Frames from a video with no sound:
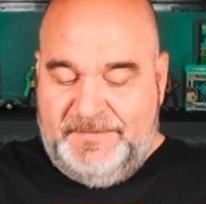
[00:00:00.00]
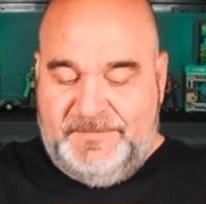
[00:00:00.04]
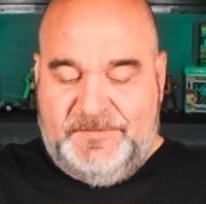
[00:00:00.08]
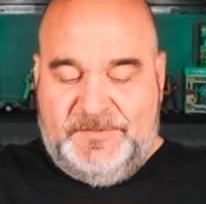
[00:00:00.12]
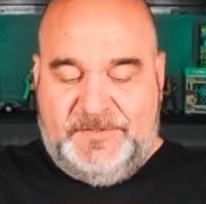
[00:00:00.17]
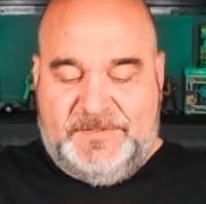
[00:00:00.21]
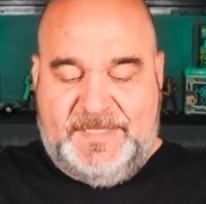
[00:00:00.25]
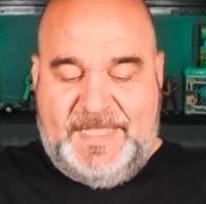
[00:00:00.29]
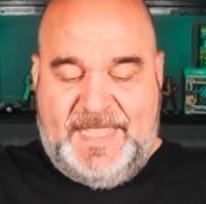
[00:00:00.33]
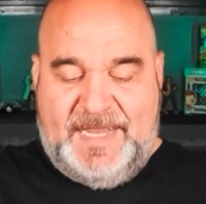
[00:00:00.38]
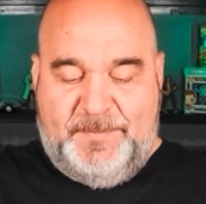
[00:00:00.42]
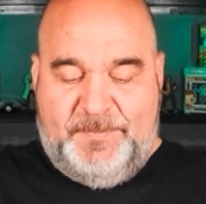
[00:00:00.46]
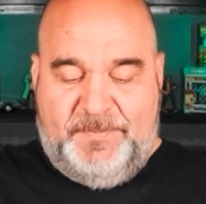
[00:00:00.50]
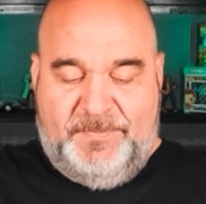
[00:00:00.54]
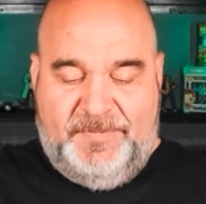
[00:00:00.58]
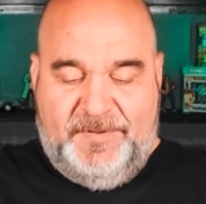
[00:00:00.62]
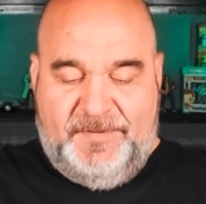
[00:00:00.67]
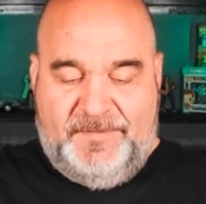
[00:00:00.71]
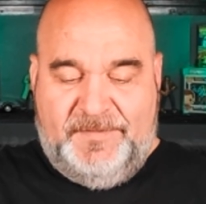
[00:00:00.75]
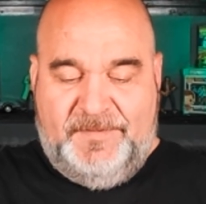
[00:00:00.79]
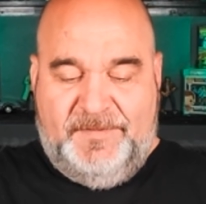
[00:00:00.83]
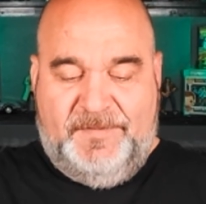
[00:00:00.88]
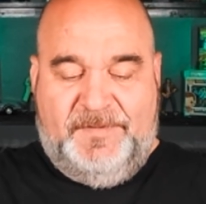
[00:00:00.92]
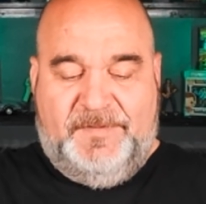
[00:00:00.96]
Just
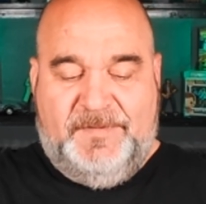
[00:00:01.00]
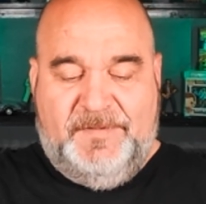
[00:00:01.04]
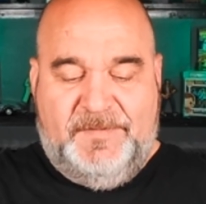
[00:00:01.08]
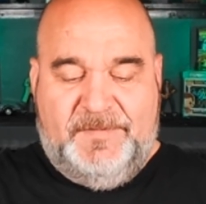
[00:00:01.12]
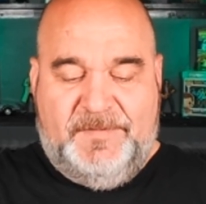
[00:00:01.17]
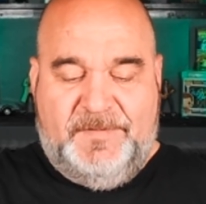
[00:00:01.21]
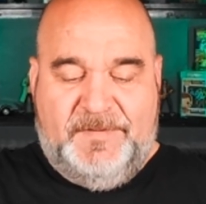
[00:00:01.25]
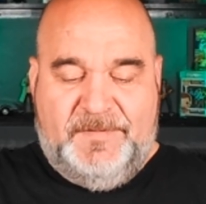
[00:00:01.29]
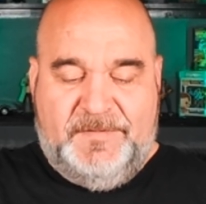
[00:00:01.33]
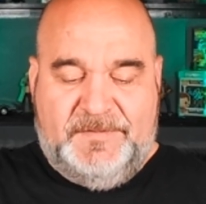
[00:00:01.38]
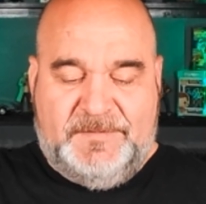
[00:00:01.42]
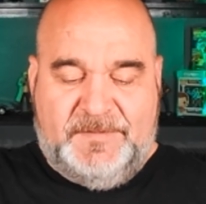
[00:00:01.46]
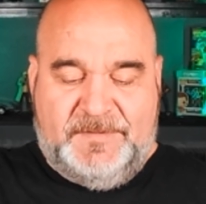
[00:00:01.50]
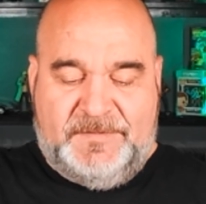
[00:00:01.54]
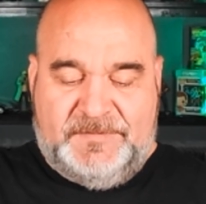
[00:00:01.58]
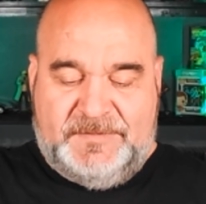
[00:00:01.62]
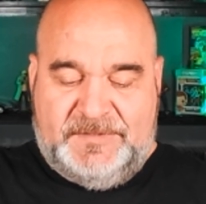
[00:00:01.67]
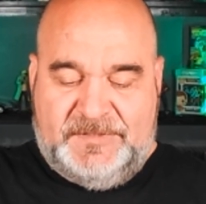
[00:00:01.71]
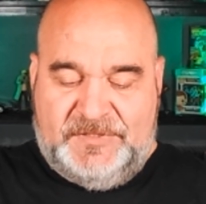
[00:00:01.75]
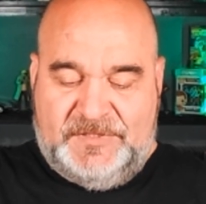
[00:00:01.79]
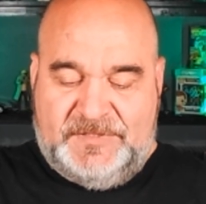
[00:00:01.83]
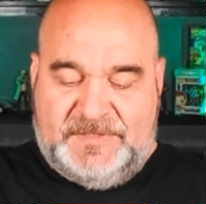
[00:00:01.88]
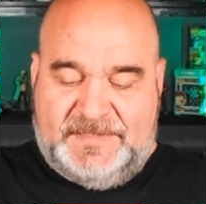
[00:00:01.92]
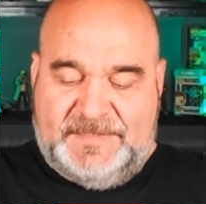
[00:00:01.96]

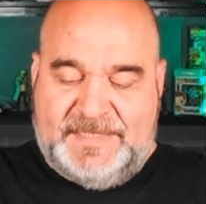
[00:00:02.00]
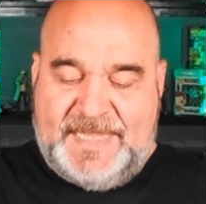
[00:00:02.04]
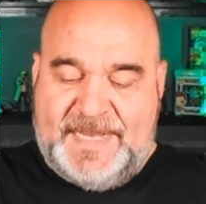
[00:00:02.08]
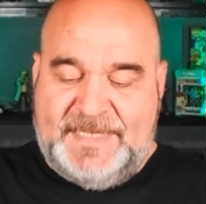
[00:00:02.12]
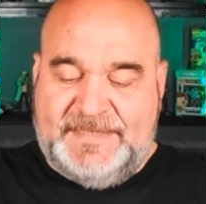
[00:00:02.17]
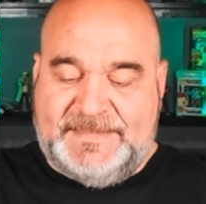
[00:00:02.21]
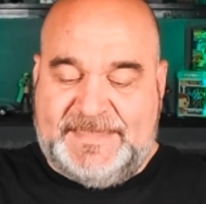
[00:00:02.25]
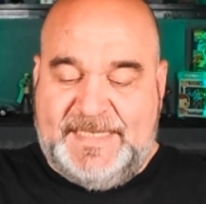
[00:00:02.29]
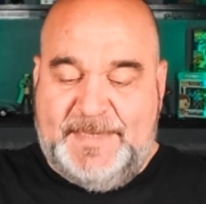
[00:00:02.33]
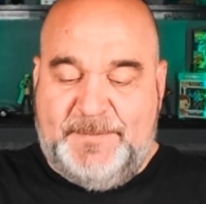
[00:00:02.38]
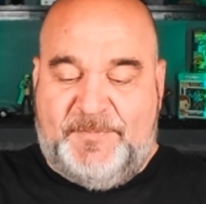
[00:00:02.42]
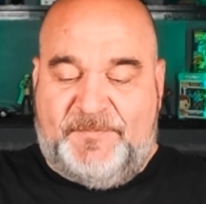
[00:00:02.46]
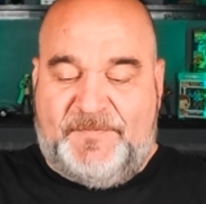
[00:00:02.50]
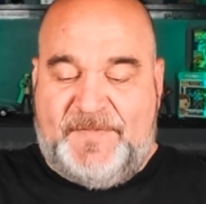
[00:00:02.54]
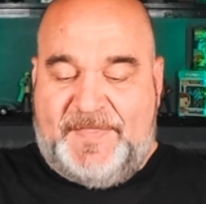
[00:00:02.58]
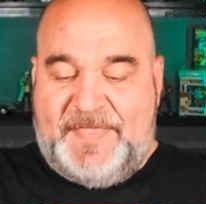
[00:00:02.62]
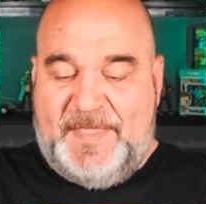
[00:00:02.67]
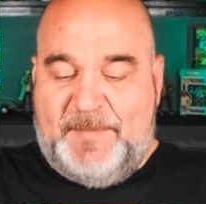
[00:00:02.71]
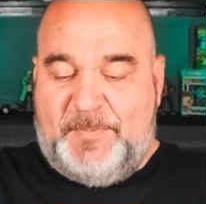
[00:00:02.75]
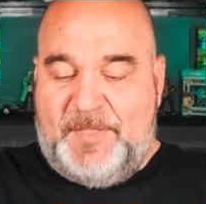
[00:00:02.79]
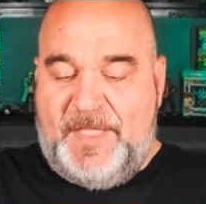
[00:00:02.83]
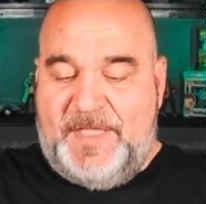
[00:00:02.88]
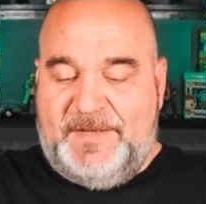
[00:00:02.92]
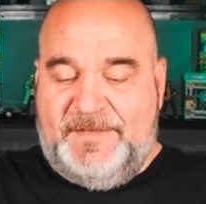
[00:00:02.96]
to kind of simplify
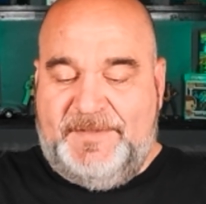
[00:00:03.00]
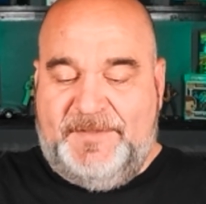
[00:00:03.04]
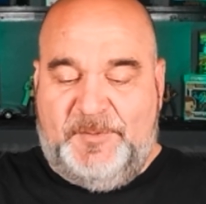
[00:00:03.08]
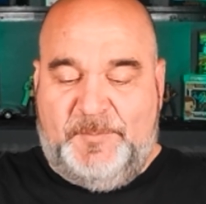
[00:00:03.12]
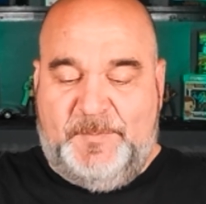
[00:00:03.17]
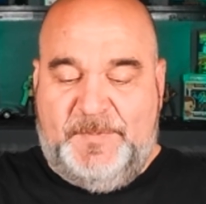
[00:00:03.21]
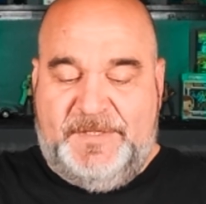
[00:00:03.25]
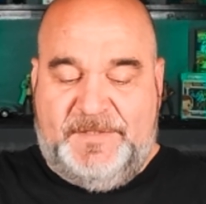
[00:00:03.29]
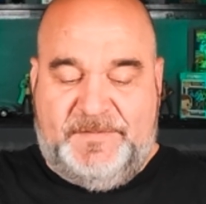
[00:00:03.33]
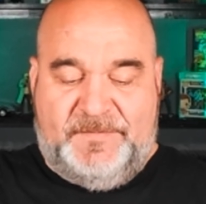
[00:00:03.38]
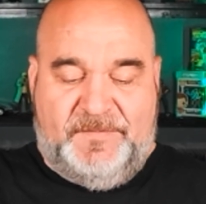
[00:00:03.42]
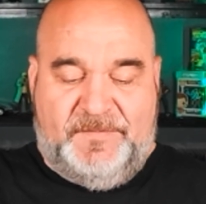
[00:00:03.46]
that plot a little bit.